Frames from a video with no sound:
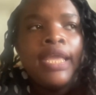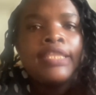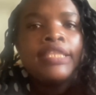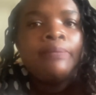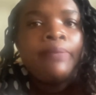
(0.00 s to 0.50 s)

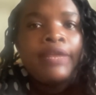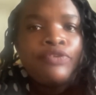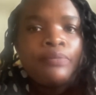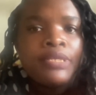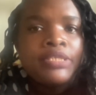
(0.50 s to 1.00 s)
And the
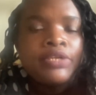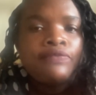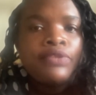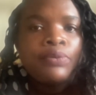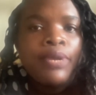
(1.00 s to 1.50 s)
platform
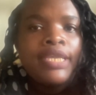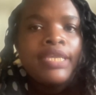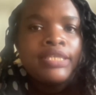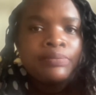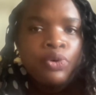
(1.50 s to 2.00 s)
itself, the way
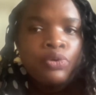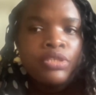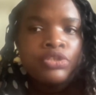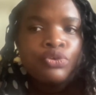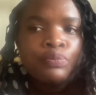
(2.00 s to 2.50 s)
it's
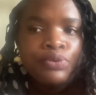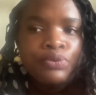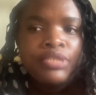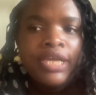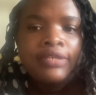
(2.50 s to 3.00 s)
modeled or
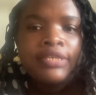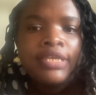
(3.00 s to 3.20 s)
built out,